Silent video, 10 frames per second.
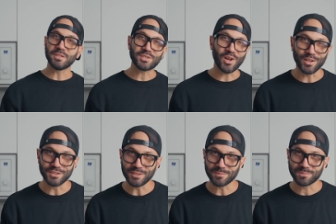
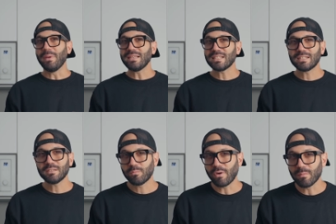mixology. Basically,
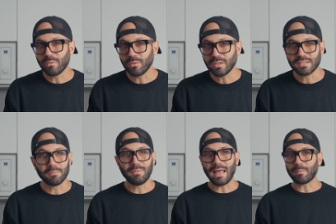the Bramble is a
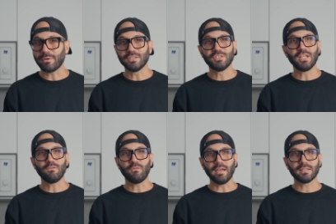blackberry gin
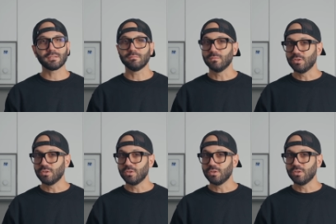fix.